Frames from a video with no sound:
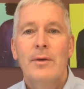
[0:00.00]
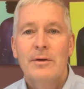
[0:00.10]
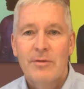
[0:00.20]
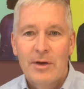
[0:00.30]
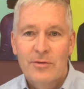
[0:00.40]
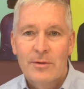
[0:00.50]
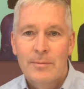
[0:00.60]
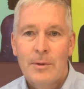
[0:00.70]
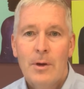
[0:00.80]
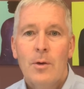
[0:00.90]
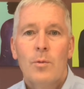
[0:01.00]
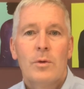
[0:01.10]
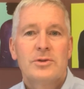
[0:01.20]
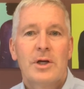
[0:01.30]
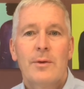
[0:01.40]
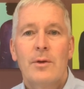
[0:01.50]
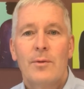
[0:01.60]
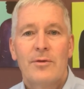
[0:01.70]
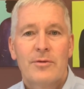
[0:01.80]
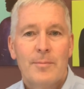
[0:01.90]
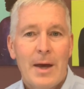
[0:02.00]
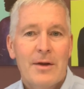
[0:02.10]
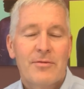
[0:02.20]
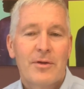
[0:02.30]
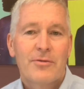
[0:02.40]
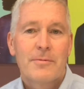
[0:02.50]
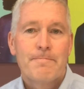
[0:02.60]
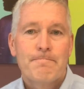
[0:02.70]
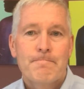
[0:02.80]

innovation while sharing the risks and benefits.